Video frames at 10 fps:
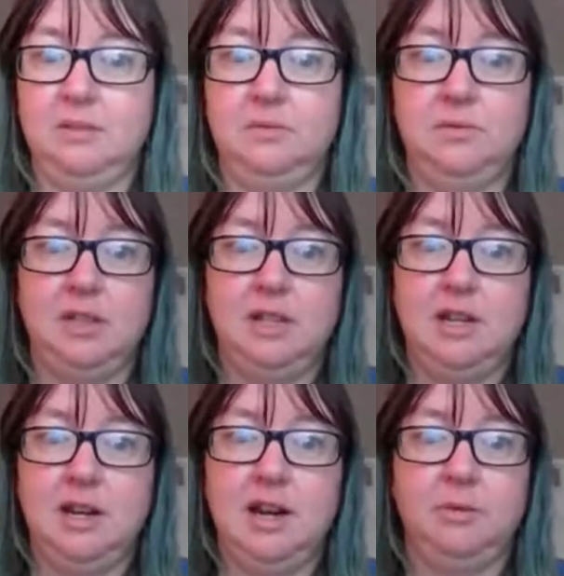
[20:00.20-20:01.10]
if
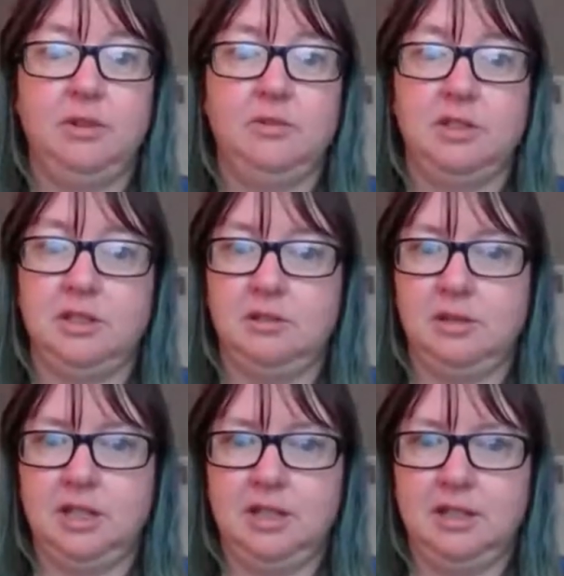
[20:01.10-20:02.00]
I would have stuck
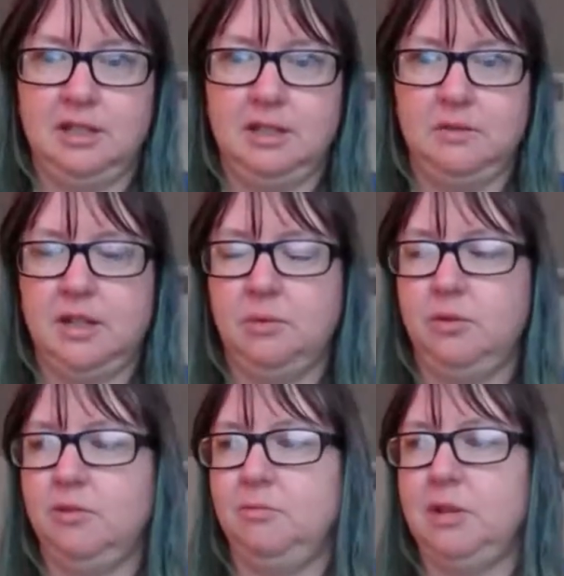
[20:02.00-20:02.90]
with it, if I
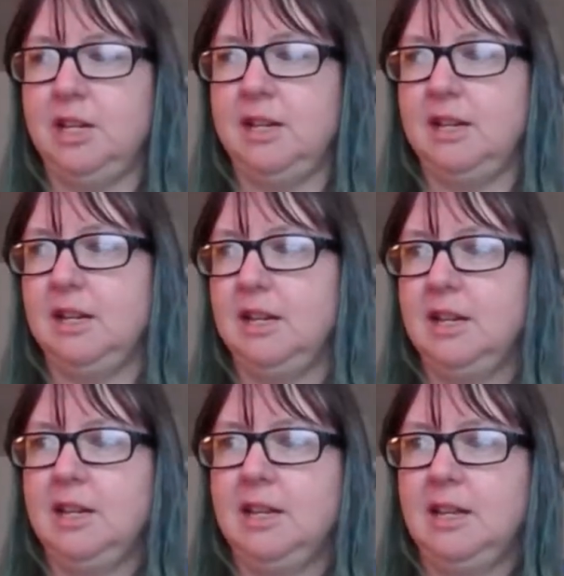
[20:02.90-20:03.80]
would have been
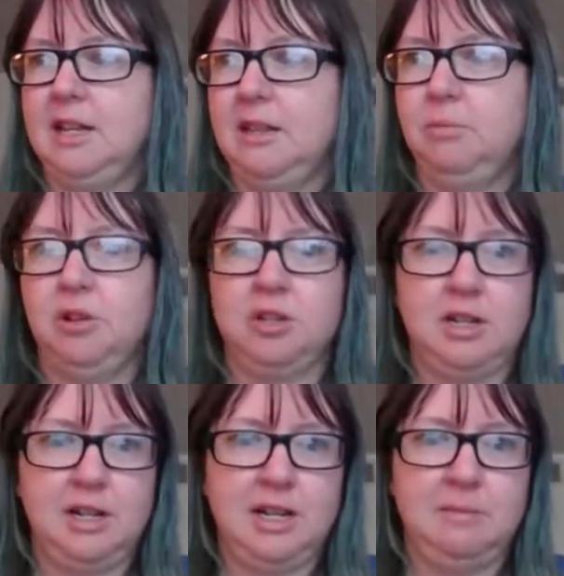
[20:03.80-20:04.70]
the
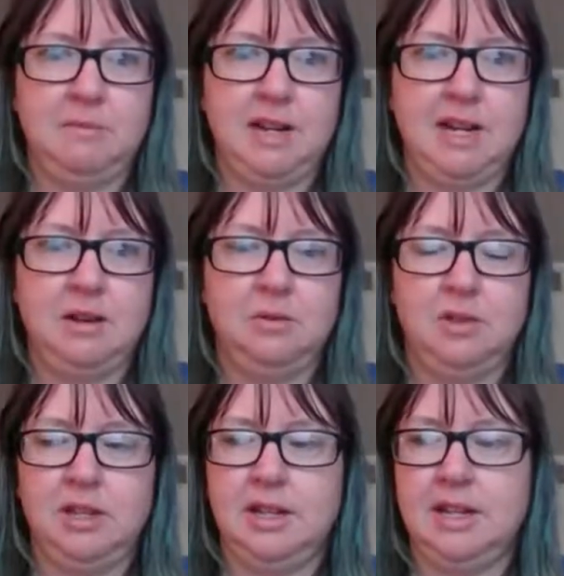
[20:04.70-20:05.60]
person I am
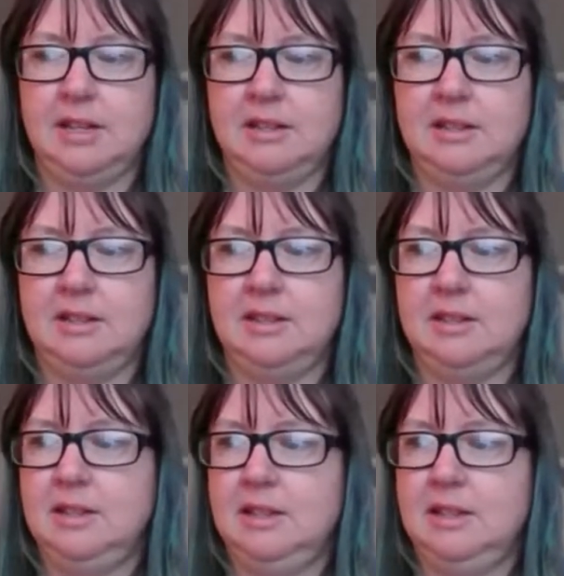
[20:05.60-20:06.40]
now that has,